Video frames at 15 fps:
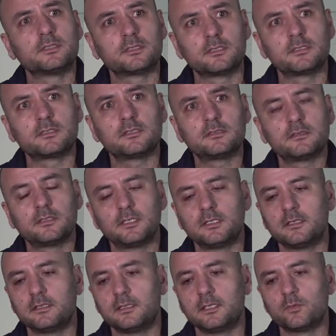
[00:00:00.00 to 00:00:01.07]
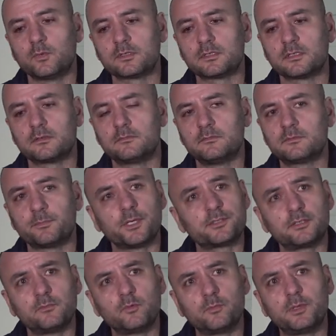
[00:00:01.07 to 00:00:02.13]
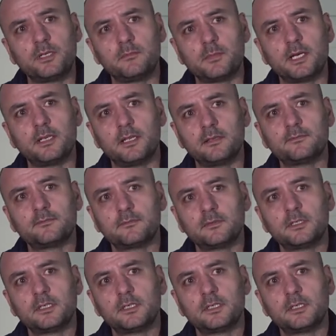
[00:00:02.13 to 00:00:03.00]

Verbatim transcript: citizen, and it was a special moment in my life.